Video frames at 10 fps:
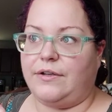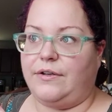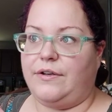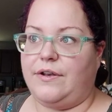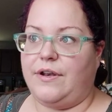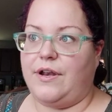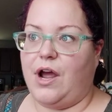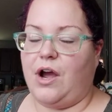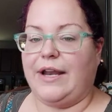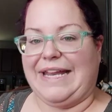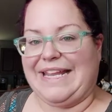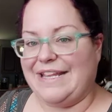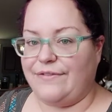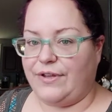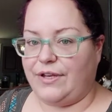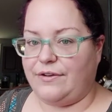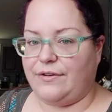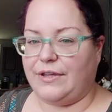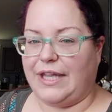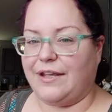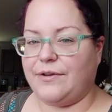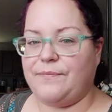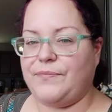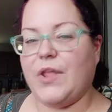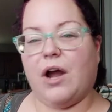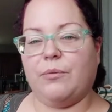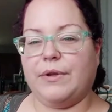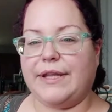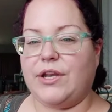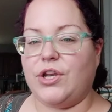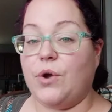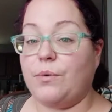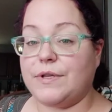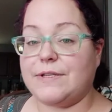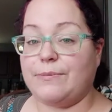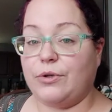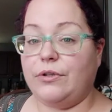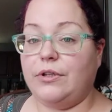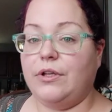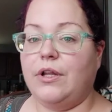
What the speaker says: not even, like not really noticeable.